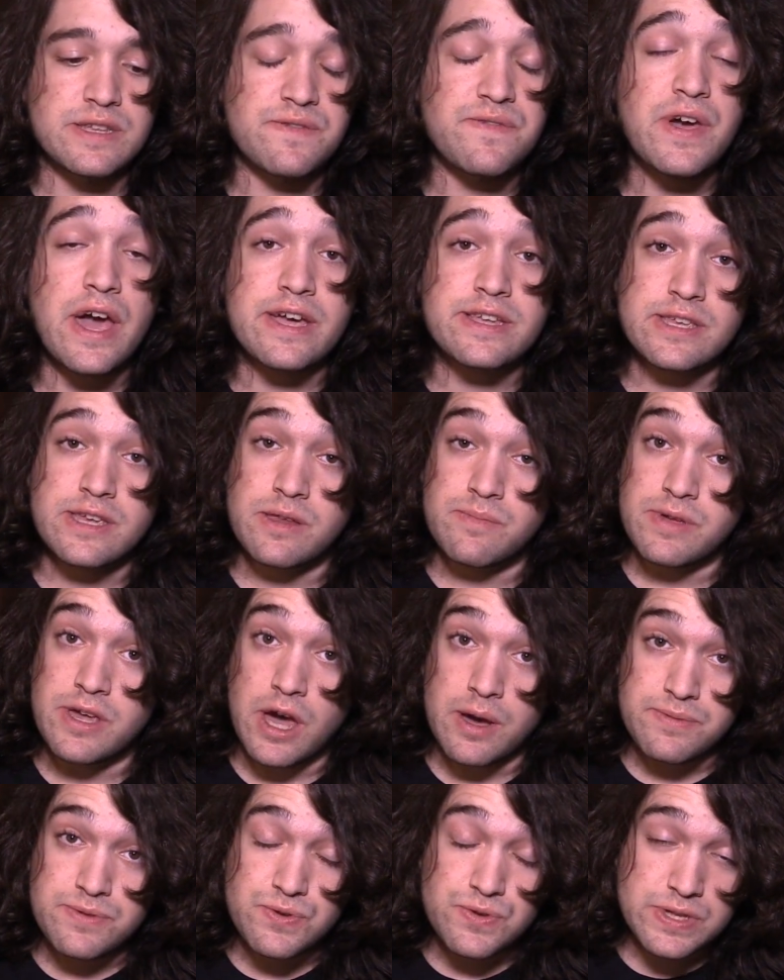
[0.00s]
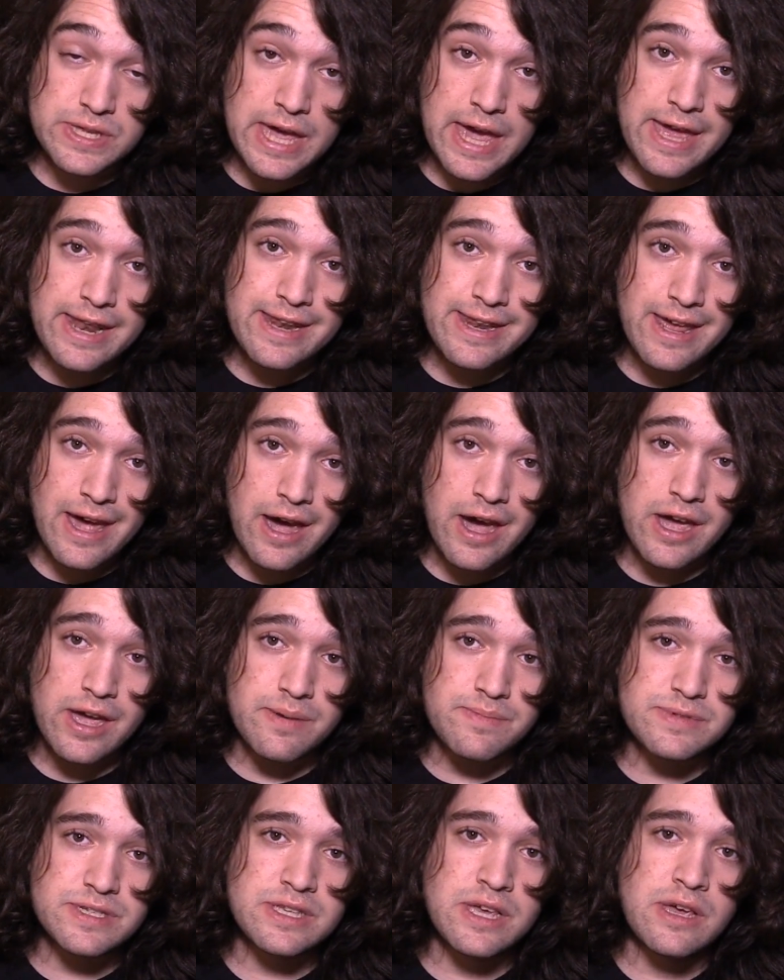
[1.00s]
In fact, it can be up to 10
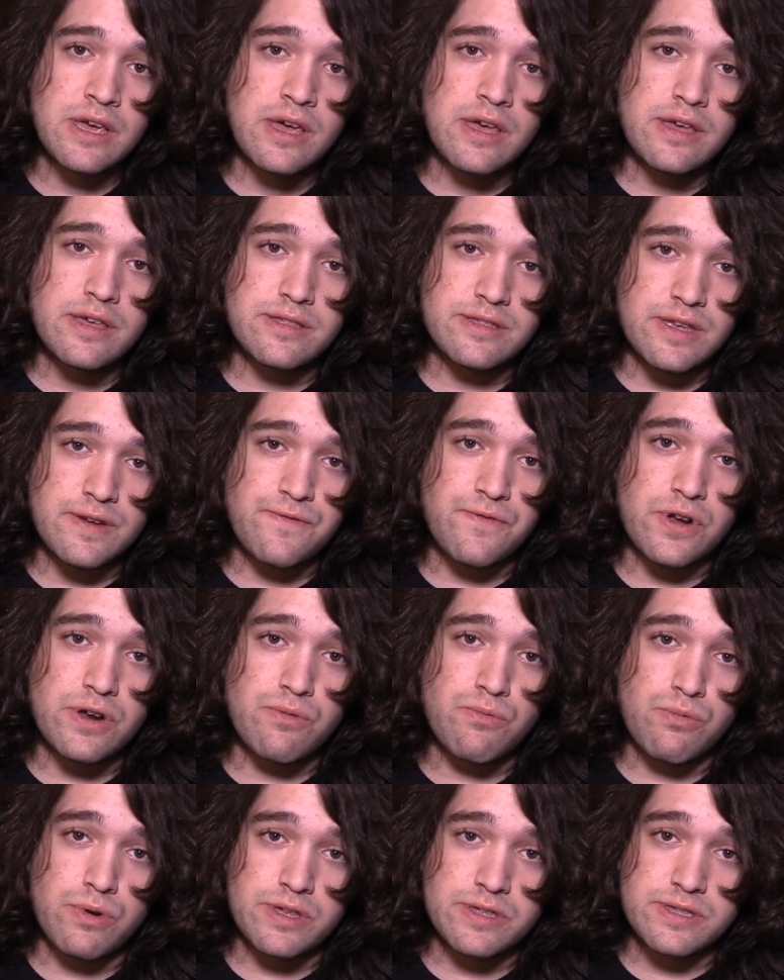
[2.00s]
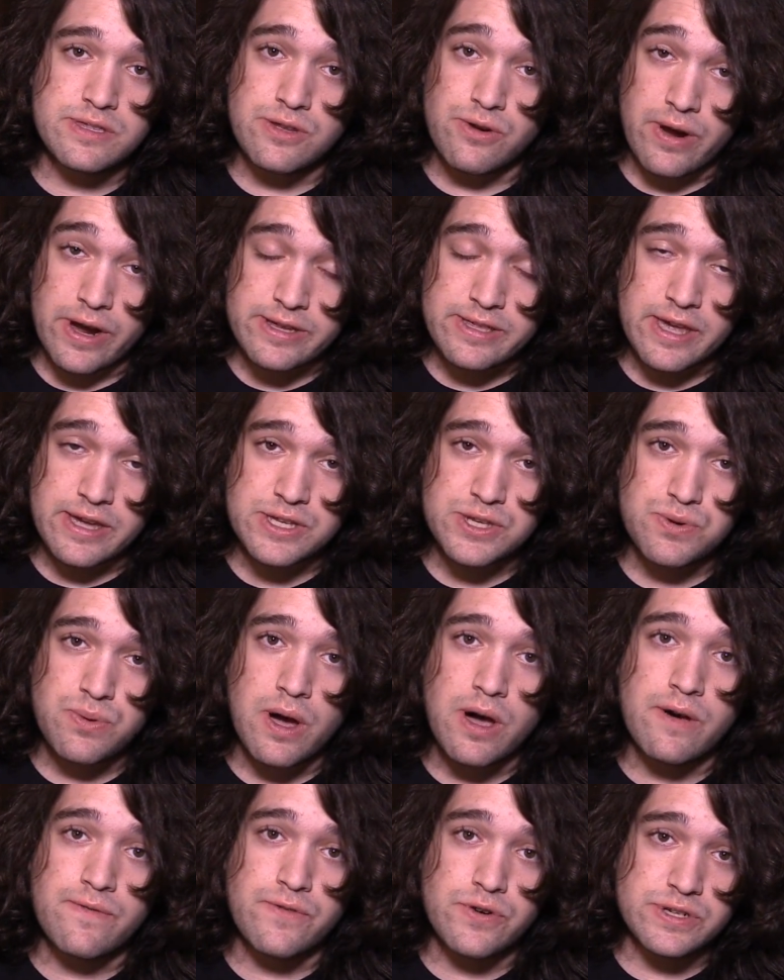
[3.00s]
times different with DirectX
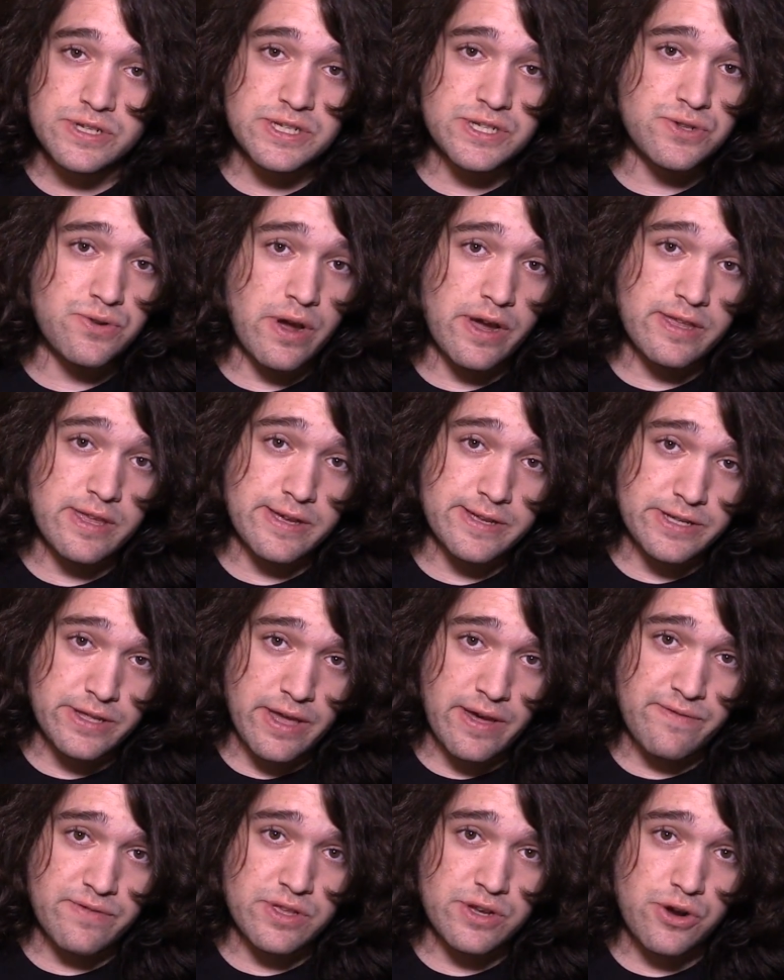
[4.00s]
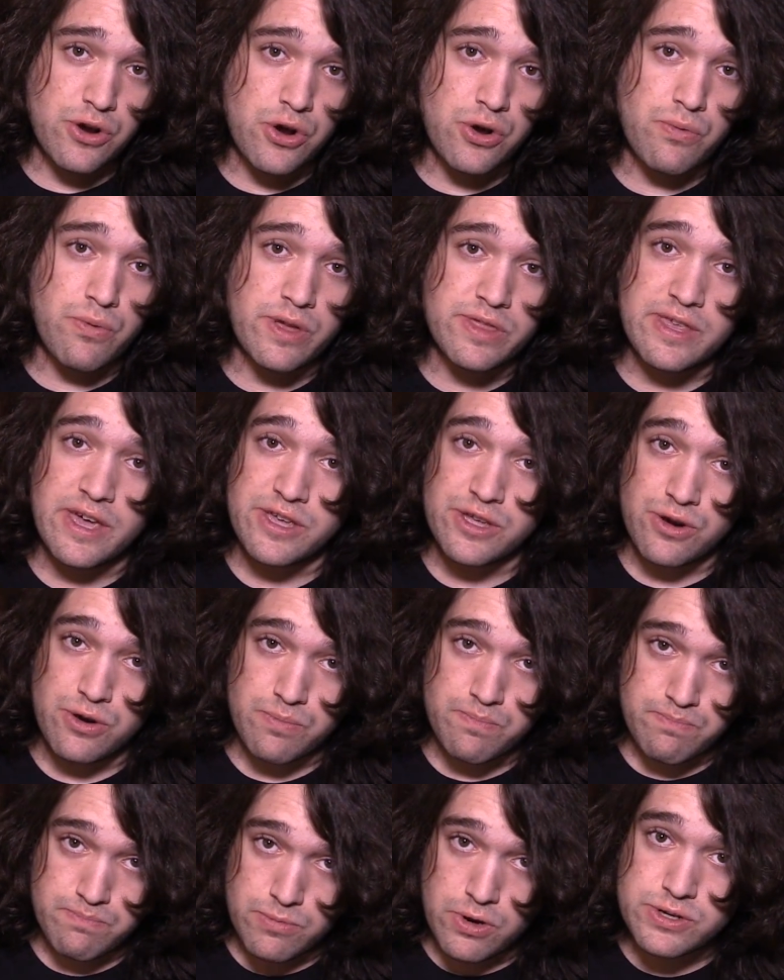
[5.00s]
12 versus DirectX 11, the current one that
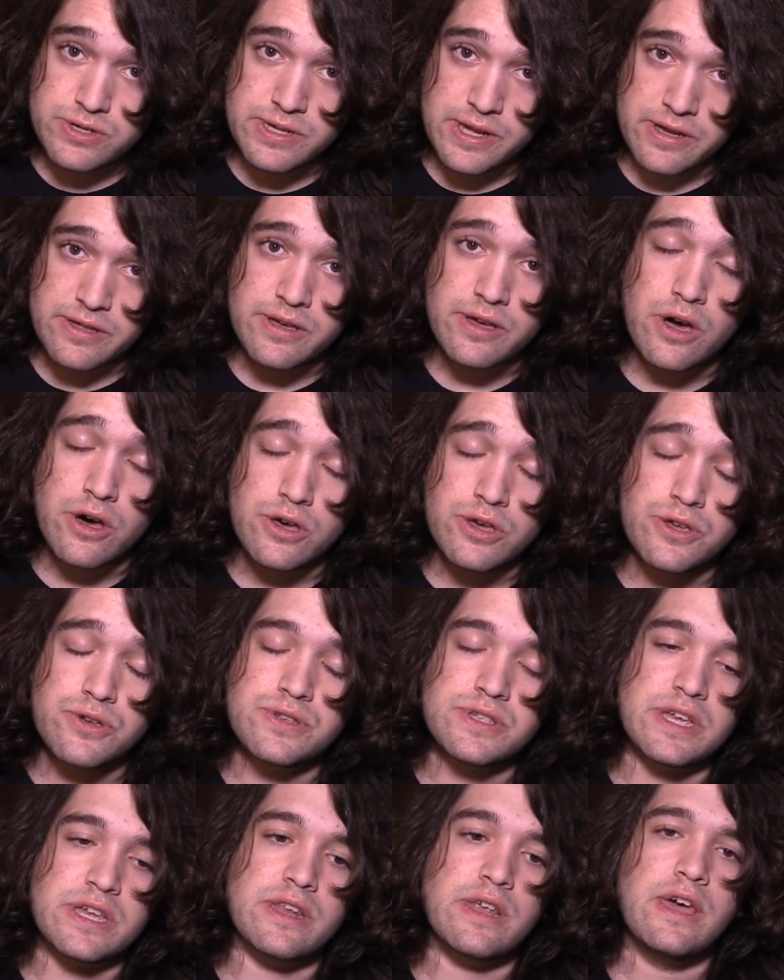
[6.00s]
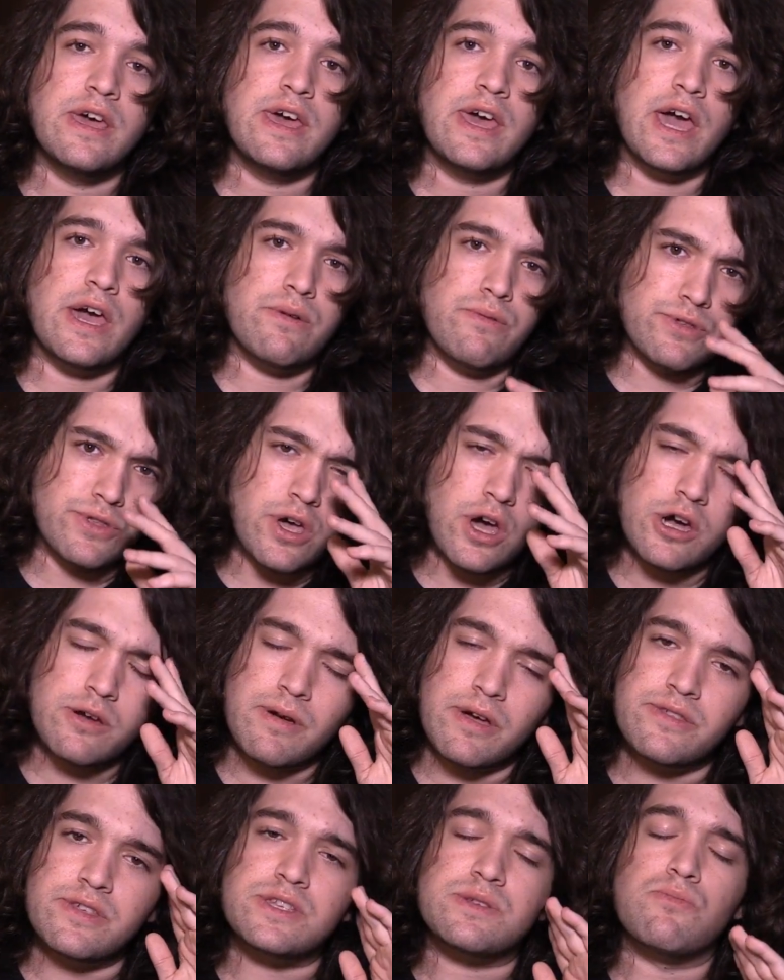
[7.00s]
you're most likely all using. And we'll talk
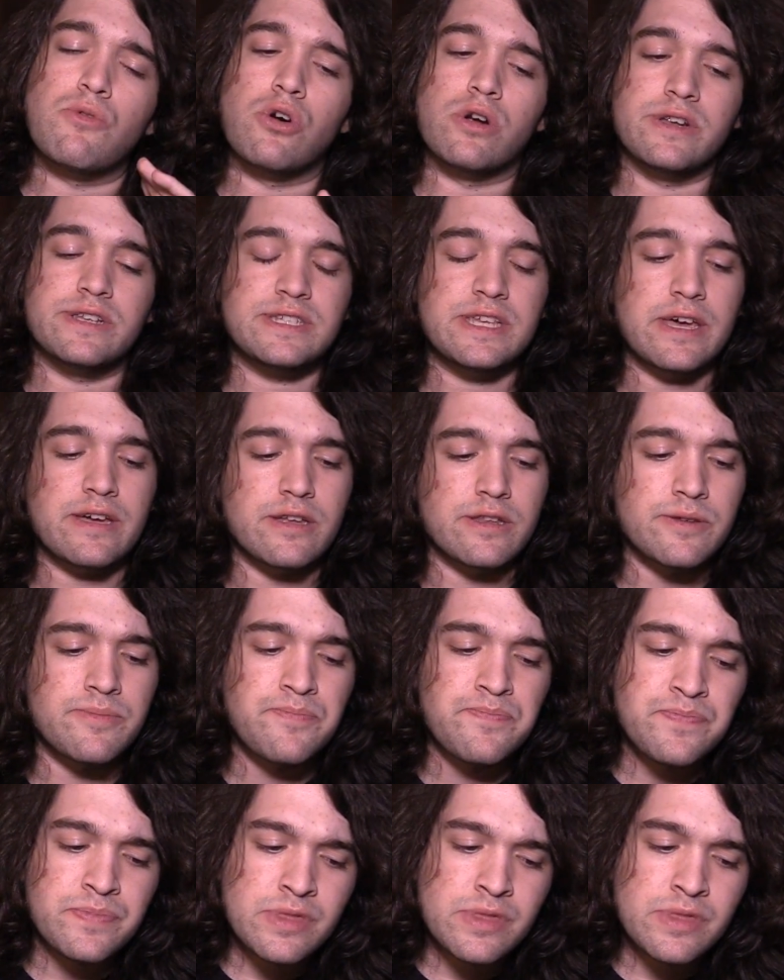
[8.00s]
about this more in a second.